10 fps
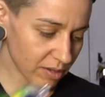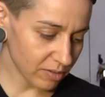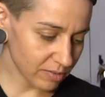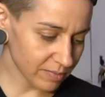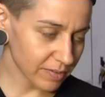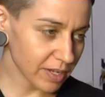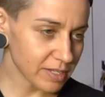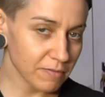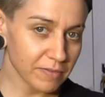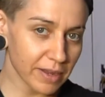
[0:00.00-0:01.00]
Oh, got
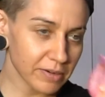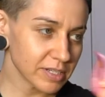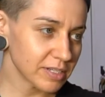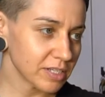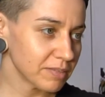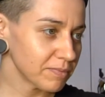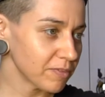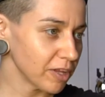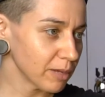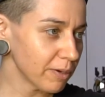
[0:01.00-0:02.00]
some flowers just
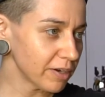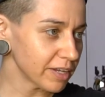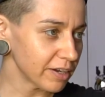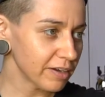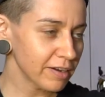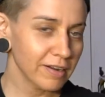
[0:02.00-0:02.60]
falling apart here.